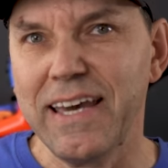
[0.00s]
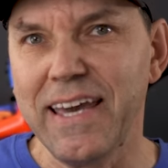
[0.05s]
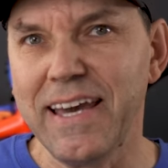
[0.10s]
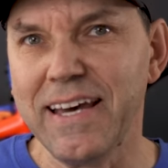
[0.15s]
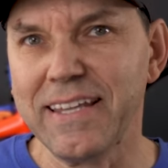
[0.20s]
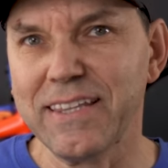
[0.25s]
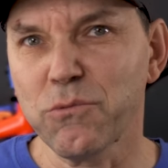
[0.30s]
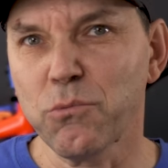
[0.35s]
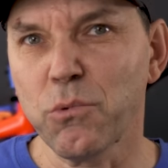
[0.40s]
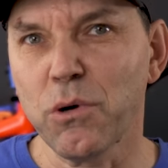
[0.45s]

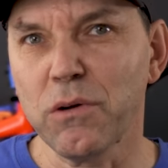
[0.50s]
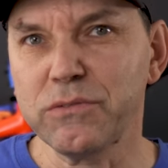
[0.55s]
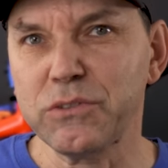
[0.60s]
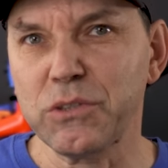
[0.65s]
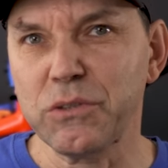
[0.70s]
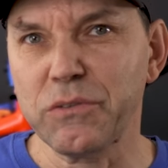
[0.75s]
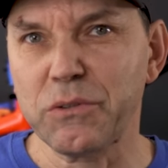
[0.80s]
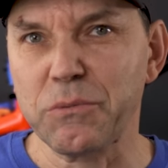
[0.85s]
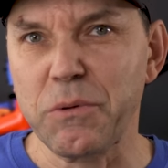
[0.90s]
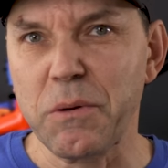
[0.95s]
and the Wolf
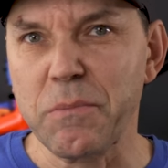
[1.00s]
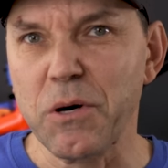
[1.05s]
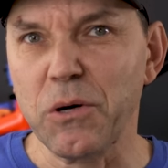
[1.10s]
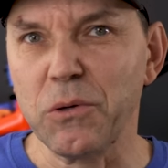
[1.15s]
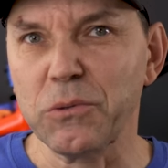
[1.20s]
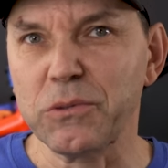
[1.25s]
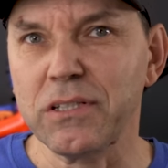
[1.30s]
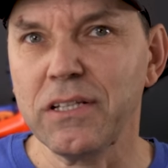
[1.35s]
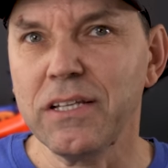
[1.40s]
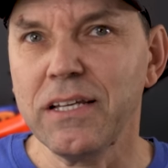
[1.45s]
Tooth
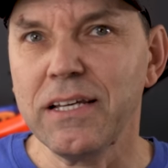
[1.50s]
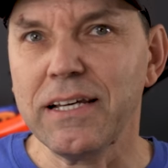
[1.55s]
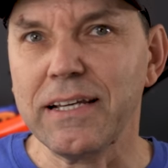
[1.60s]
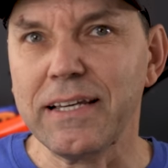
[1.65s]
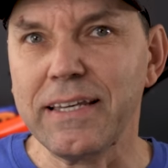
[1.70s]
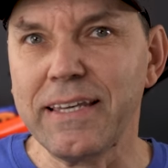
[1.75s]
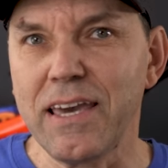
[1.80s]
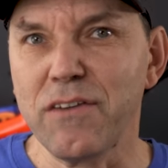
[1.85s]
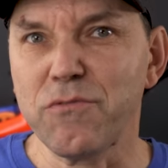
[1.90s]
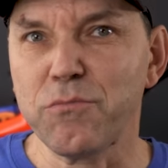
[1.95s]
remote
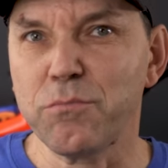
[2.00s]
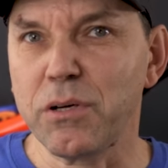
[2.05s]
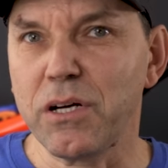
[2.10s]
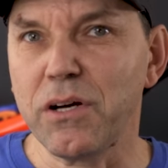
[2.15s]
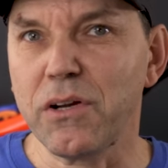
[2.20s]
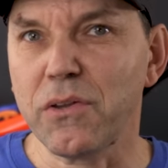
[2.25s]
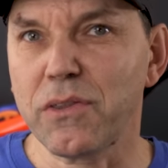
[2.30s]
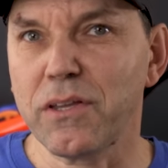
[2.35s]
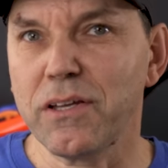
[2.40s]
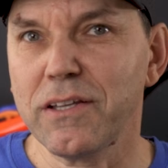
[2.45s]
gave
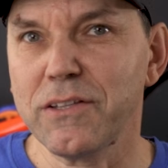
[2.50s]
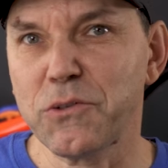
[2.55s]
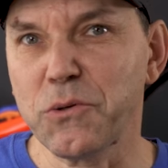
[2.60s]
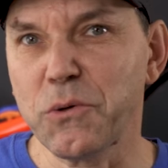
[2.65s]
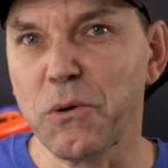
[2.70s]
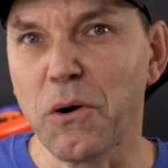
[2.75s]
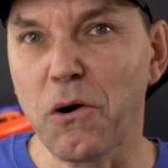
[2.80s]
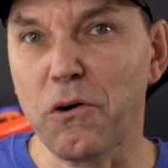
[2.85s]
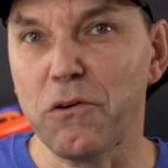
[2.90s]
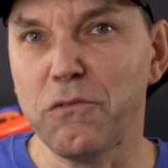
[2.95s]
birth
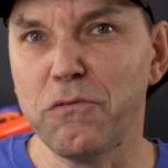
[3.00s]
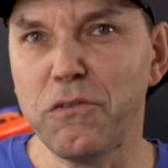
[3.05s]
to our